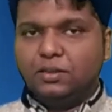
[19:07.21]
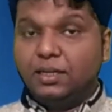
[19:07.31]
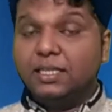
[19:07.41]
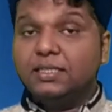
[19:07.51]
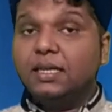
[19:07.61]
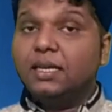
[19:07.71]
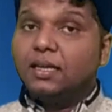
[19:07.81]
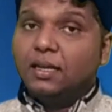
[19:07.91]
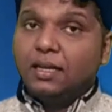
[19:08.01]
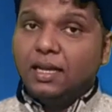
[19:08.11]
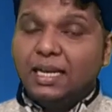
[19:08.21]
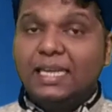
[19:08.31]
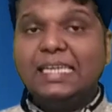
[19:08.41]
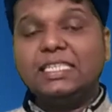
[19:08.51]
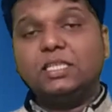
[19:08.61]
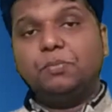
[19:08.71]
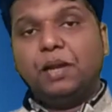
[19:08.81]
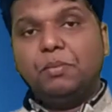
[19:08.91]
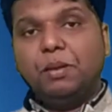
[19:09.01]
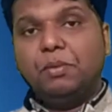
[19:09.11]
3 is the least
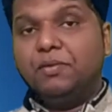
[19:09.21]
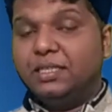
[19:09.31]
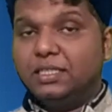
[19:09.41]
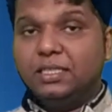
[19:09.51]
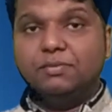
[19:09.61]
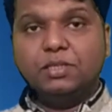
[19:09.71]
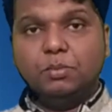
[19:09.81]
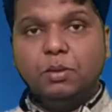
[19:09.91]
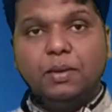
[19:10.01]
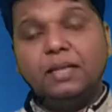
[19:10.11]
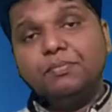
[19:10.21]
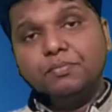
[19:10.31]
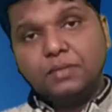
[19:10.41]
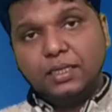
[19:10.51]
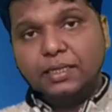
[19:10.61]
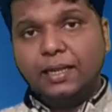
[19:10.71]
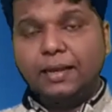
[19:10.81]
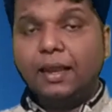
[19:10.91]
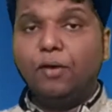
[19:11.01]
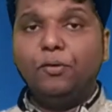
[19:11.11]
prime number which is divisible by
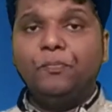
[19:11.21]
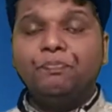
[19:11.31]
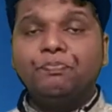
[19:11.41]
39. Now,